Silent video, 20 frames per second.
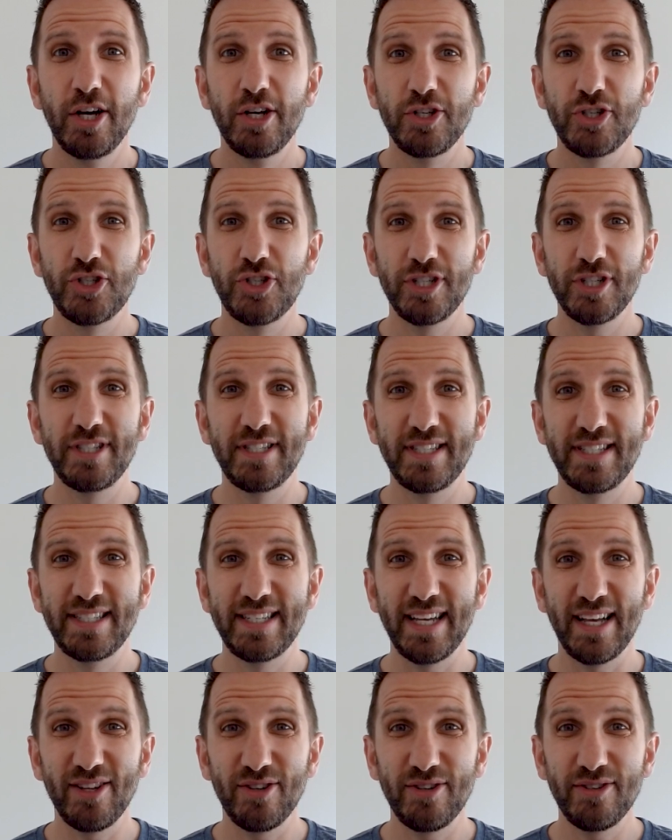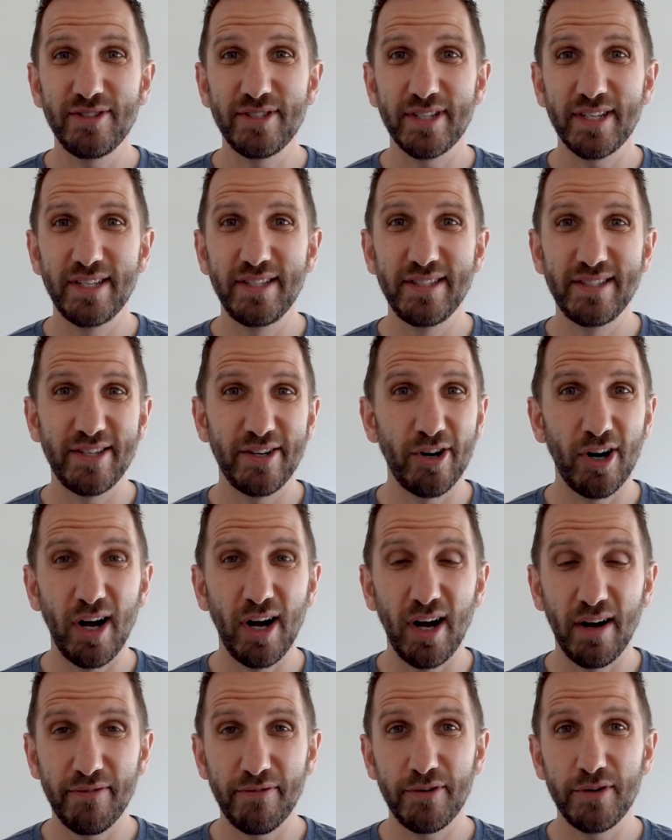Should sellers consider
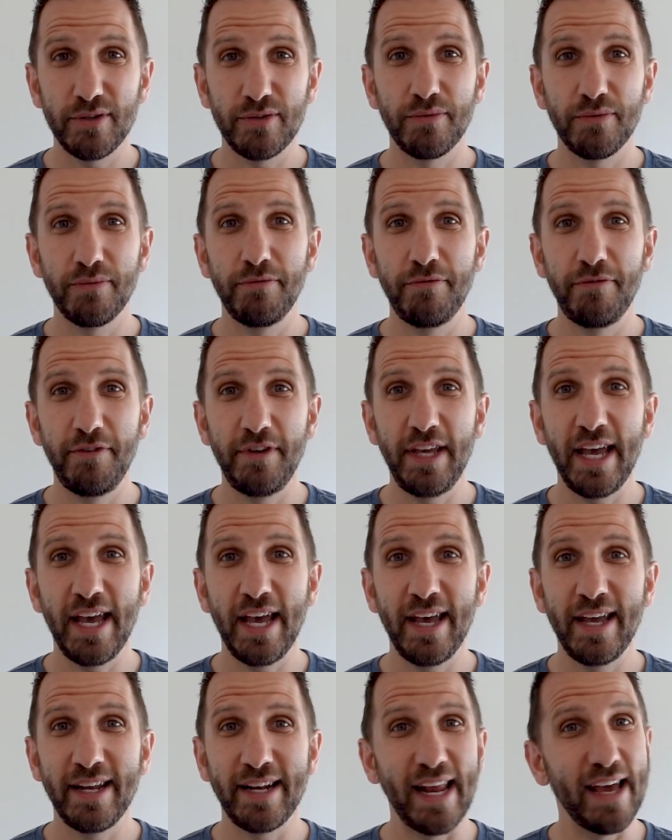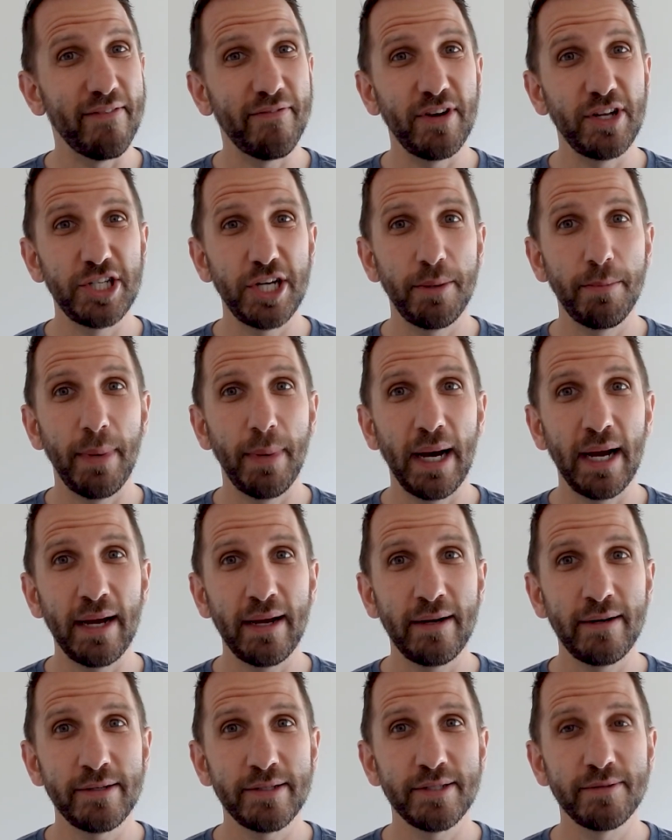offers from V A and F H A
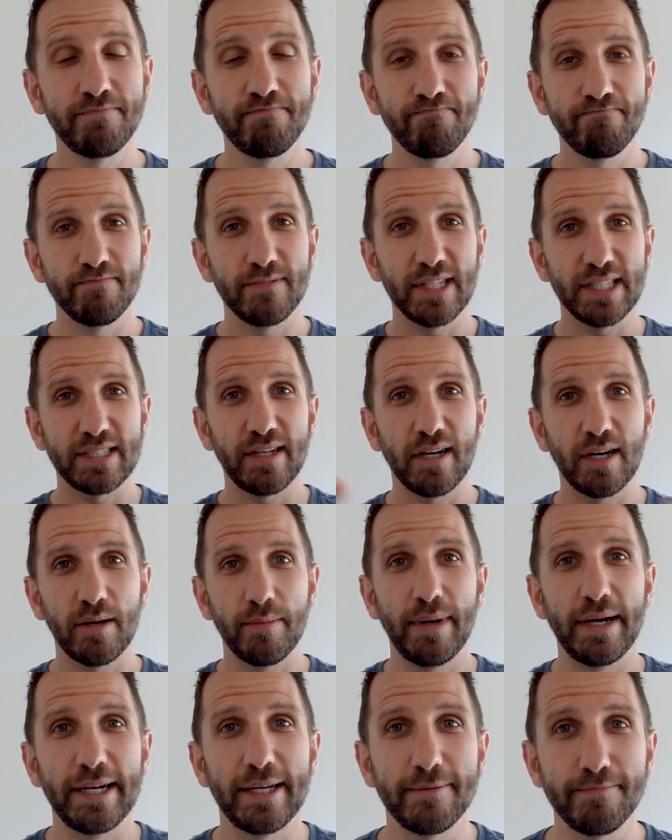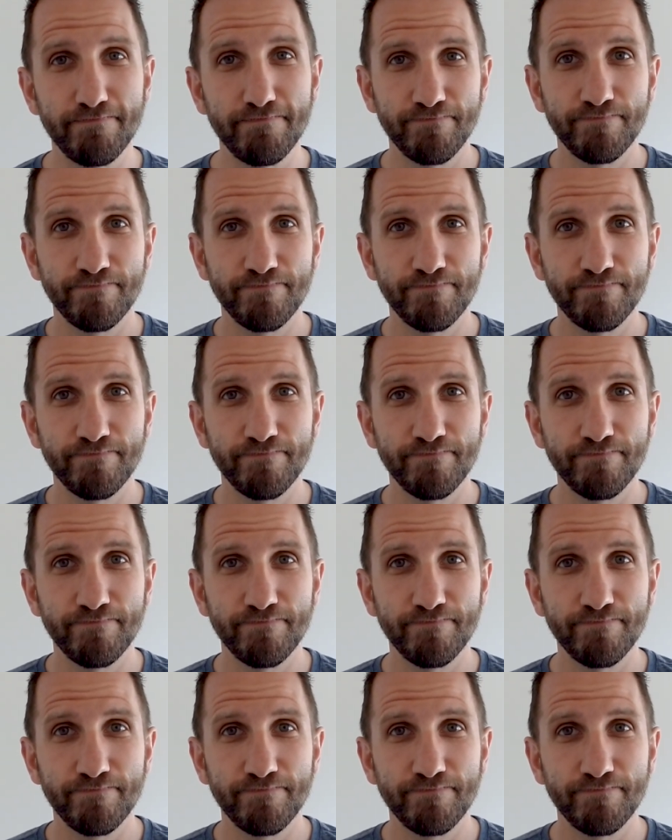buyers? Let's talk about it.